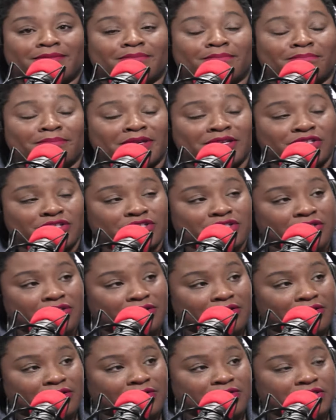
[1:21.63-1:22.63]

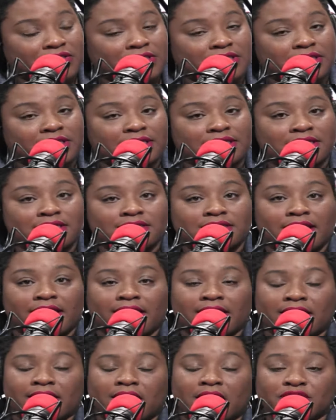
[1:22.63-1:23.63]
Mitchell. She is
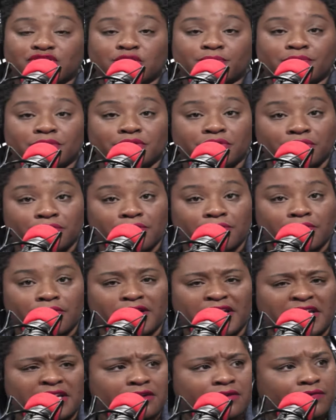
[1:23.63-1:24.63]
a entrepreneur,
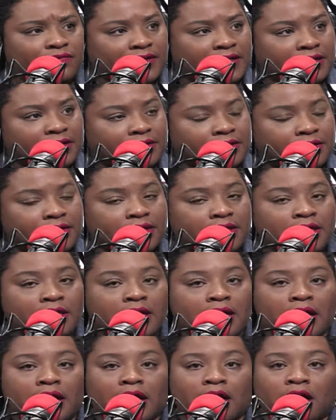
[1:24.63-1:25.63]
innovator,
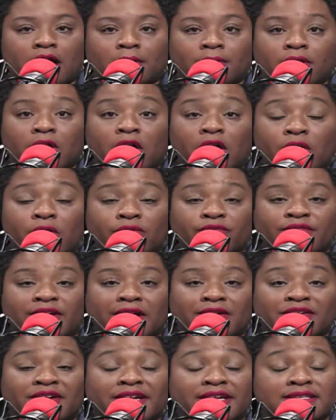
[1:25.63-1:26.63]

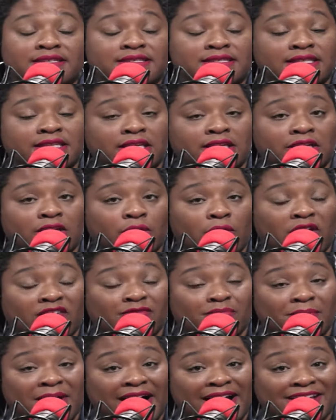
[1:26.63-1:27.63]
co-founder and CEO of
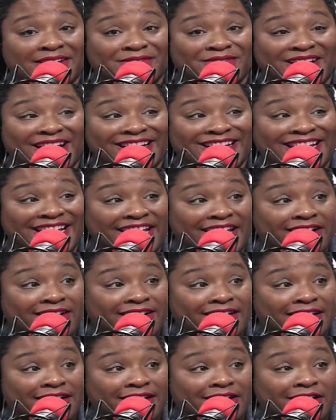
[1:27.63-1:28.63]
Mayavana Hair
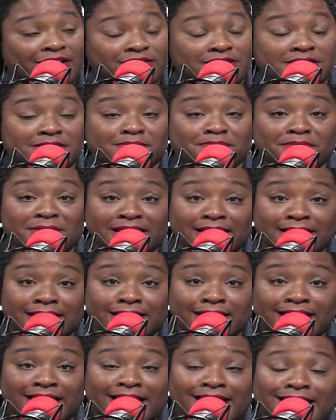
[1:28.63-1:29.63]
Care. To
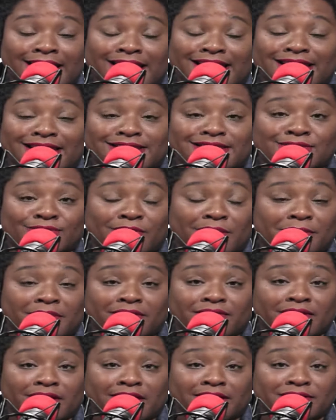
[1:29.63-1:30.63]
me, it's women
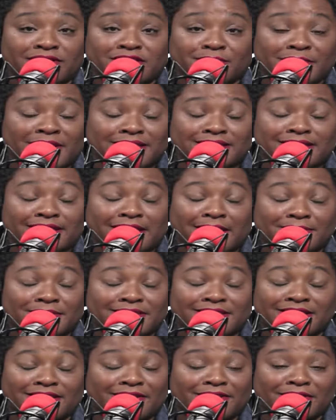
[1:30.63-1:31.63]
of color's best kept
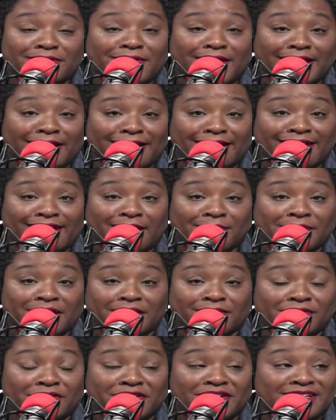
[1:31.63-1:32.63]
secret of hair. I mean,
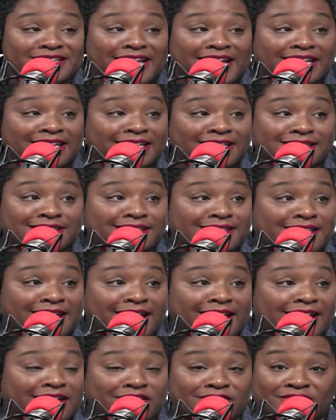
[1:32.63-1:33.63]
if you're not into
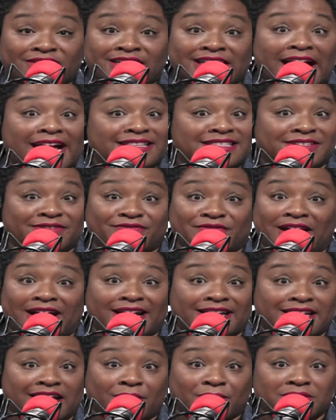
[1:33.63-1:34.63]
that, you got to
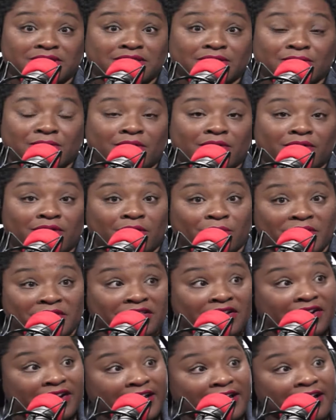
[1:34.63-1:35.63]
find out what's going on with
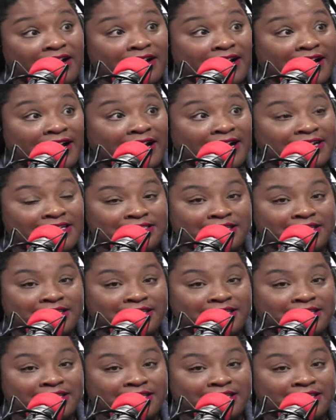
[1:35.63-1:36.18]
your hair, guys.